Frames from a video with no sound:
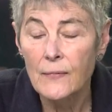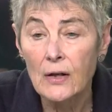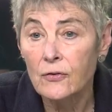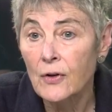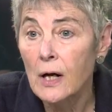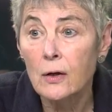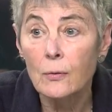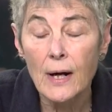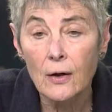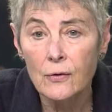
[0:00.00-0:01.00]
that's not
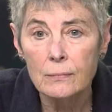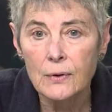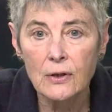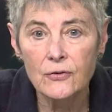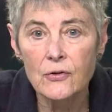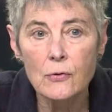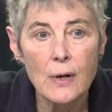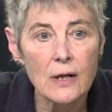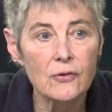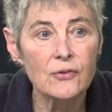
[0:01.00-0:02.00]
correct, because the
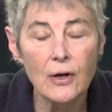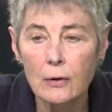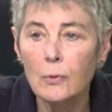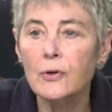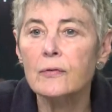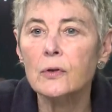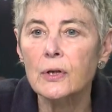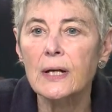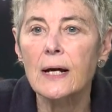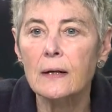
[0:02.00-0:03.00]
UN has terrible
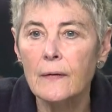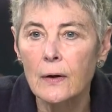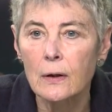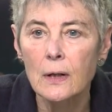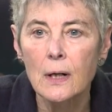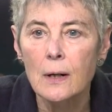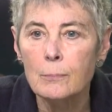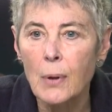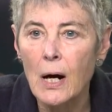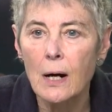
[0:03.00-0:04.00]
difficulty getting there.
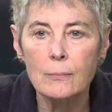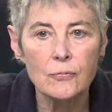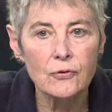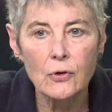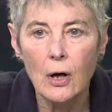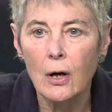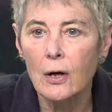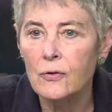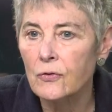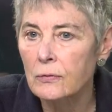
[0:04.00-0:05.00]
Bombs,
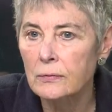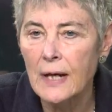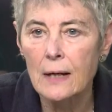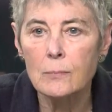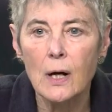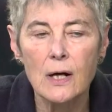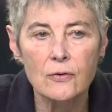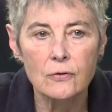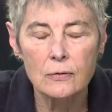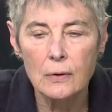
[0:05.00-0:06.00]
guards,
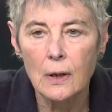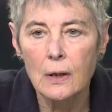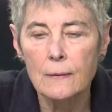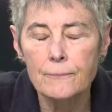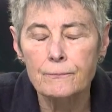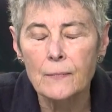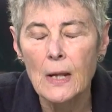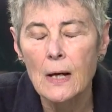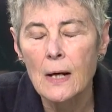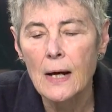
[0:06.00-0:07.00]
landmines,
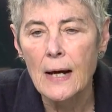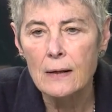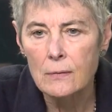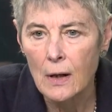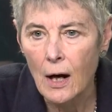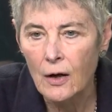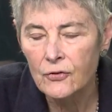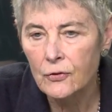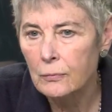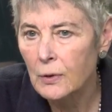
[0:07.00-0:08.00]
and
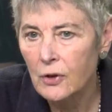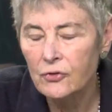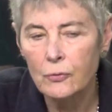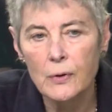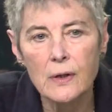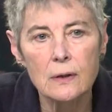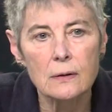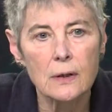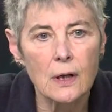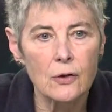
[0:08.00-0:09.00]
hostile militia
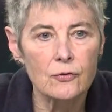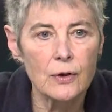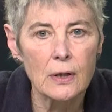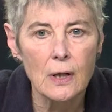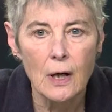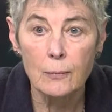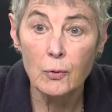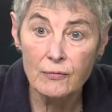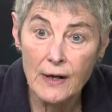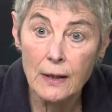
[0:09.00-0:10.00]
within the country are
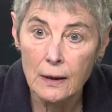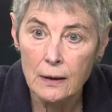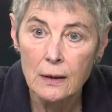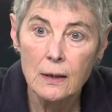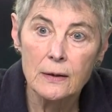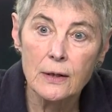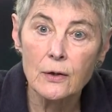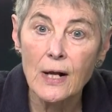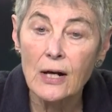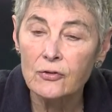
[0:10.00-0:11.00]
preventing the
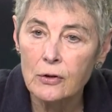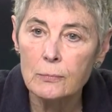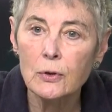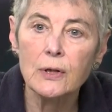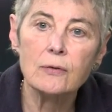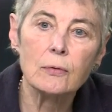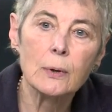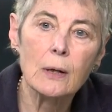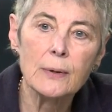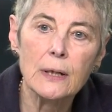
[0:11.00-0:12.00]
international community from
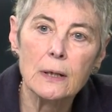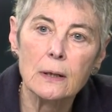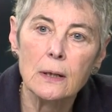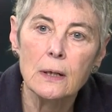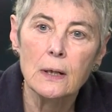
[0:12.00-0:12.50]
coming in.